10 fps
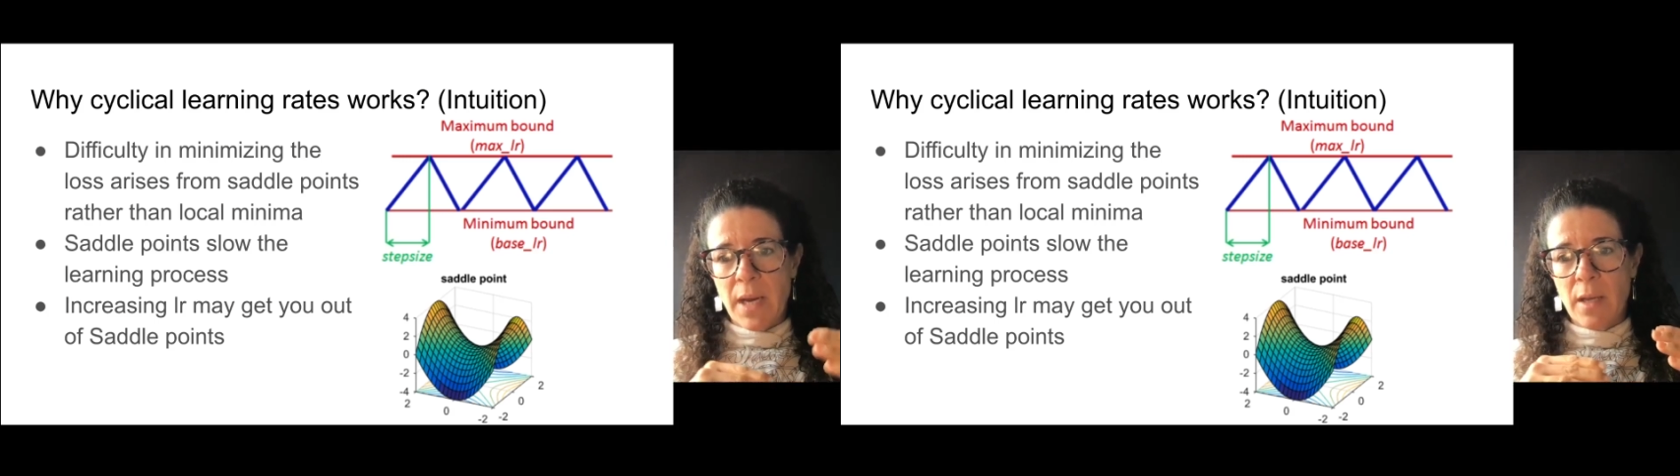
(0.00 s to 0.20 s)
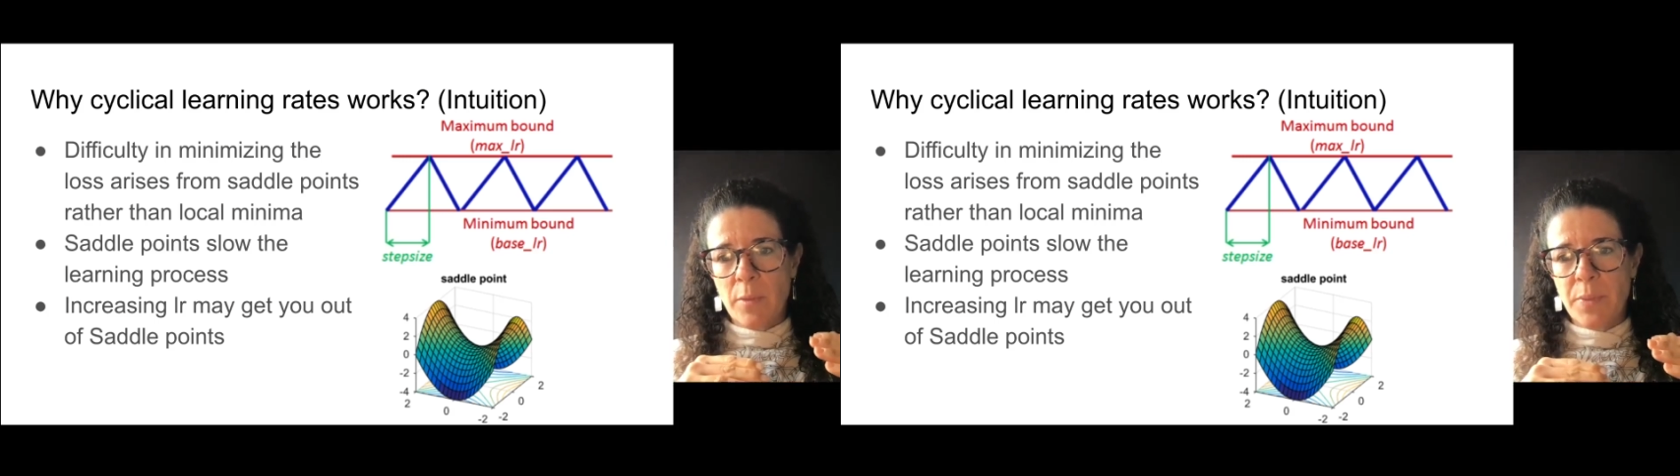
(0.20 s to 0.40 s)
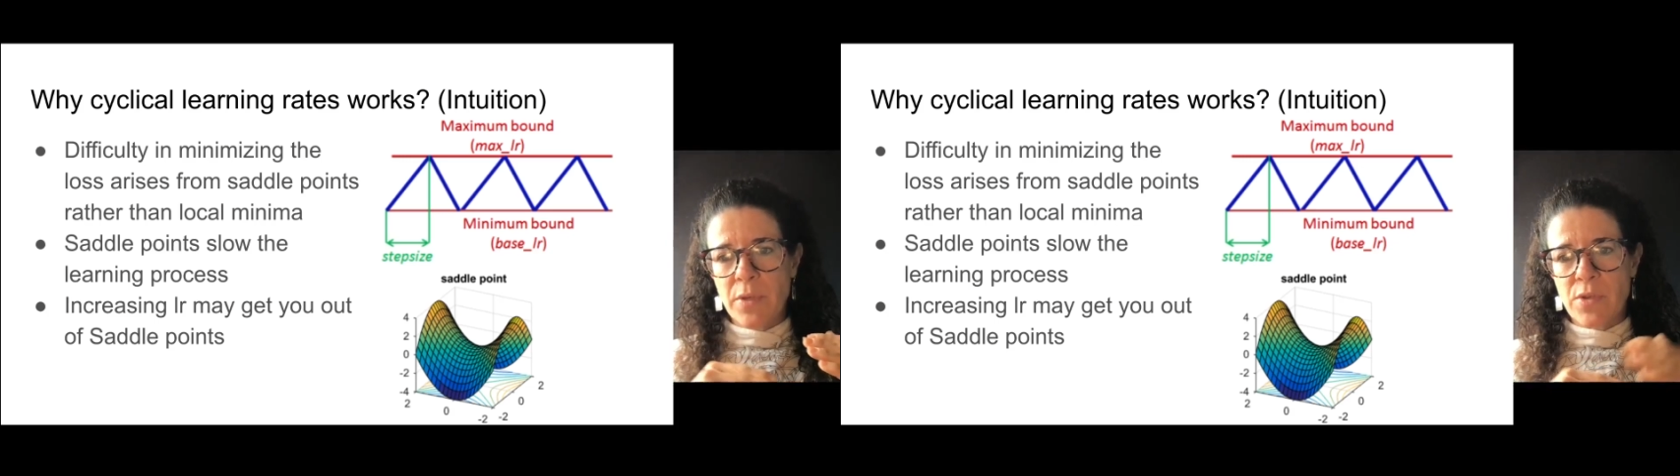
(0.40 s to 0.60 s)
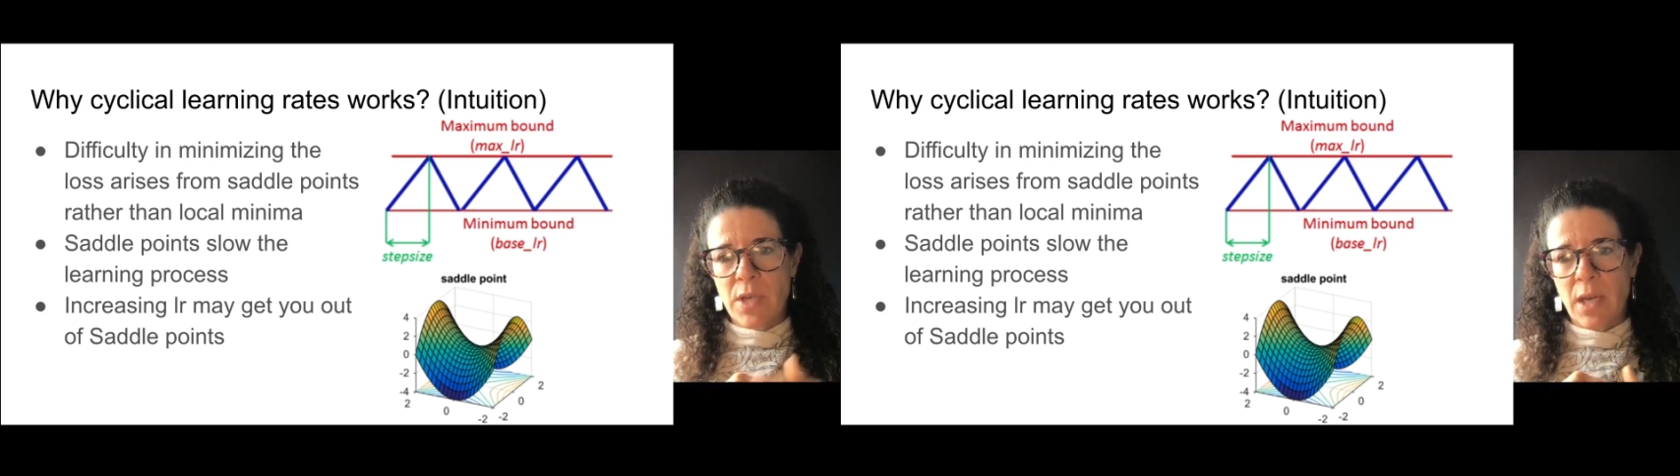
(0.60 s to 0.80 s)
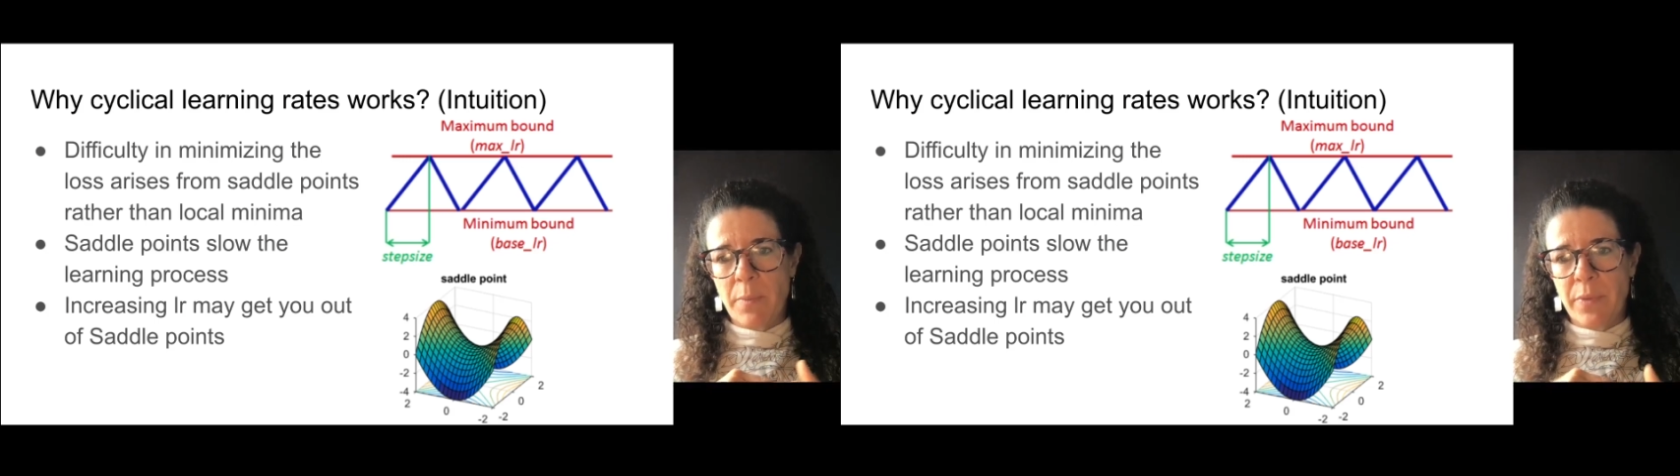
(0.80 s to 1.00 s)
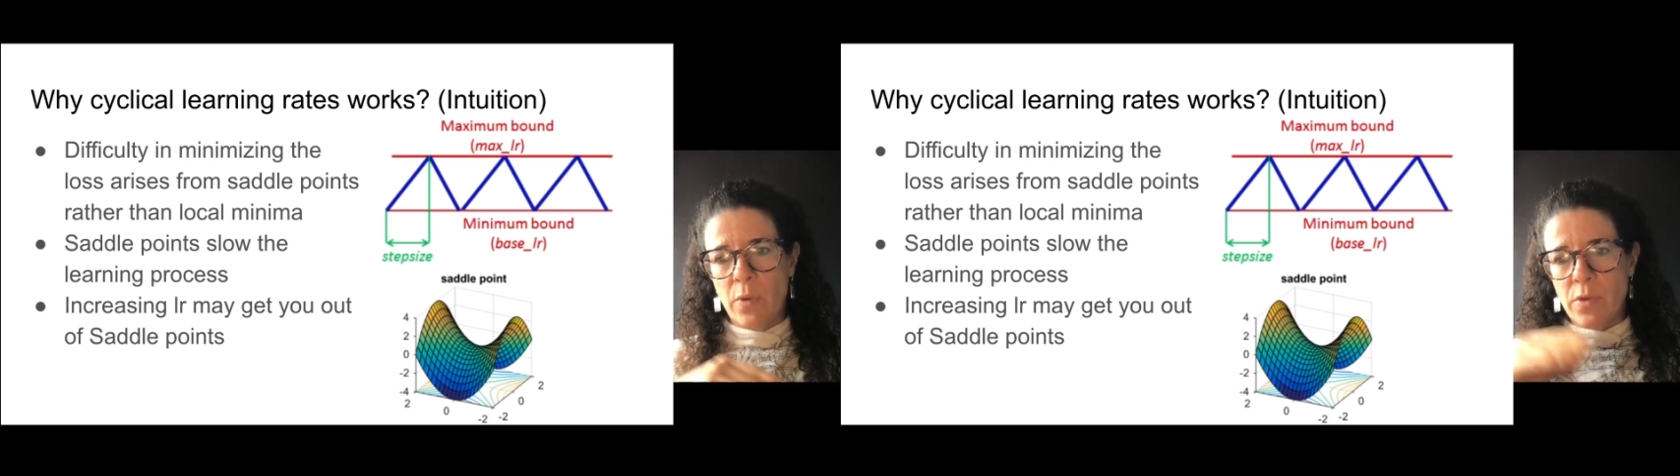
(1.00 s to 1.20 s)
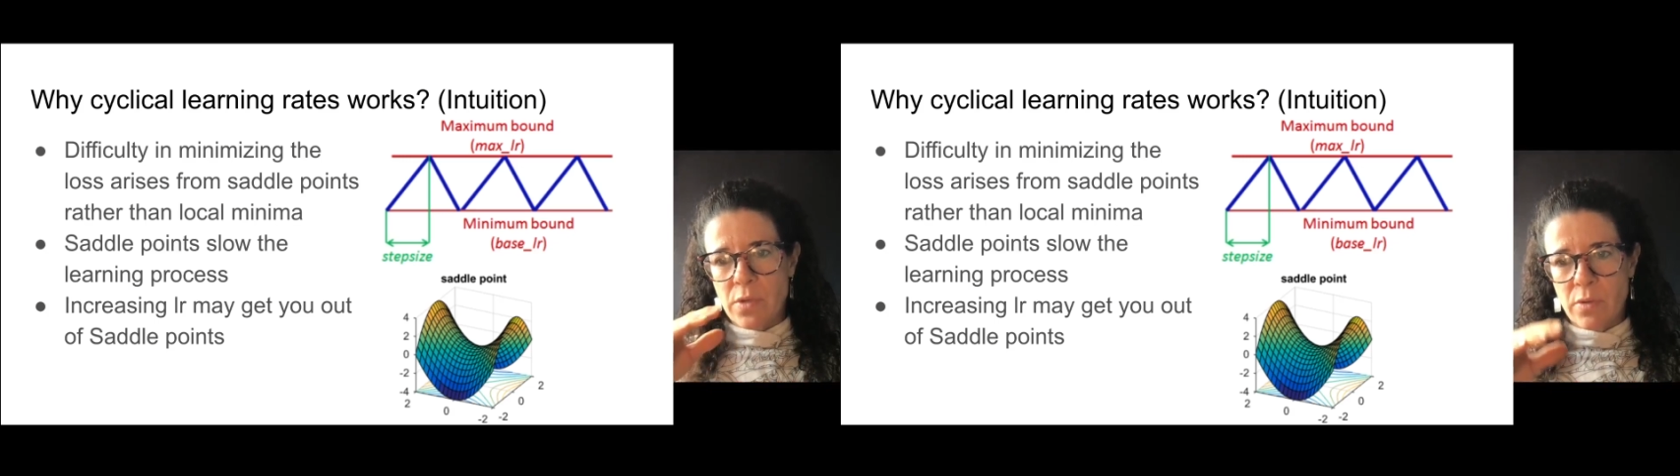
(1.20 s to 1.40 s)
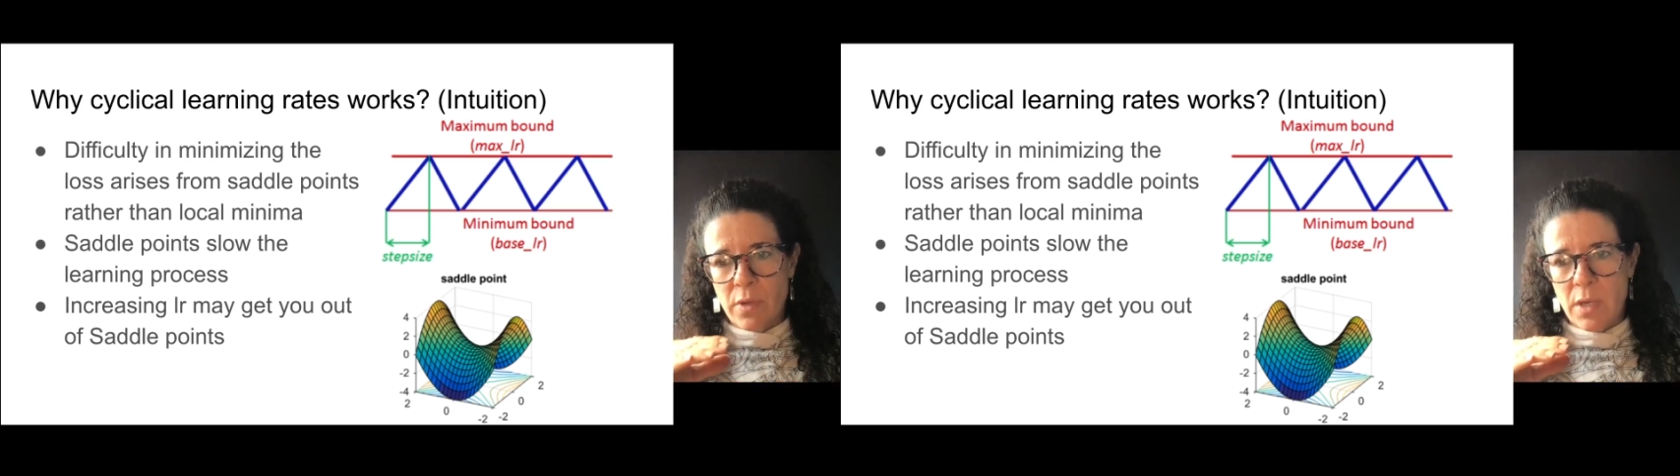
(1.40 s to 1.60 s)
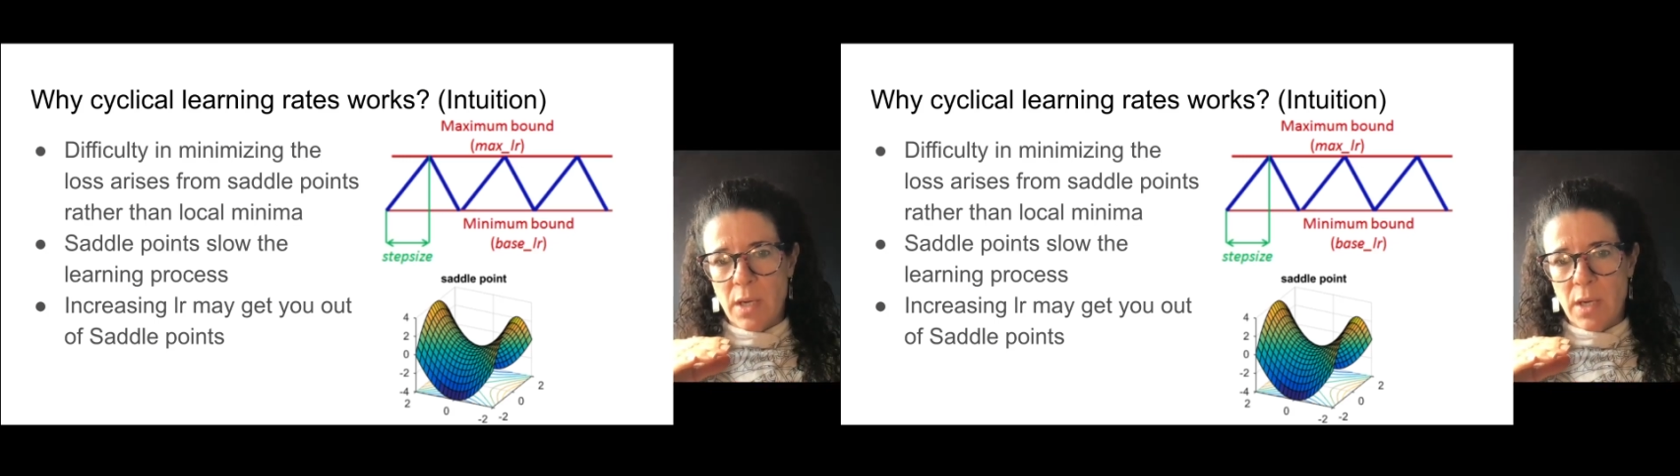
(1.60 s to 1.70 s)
help you escape those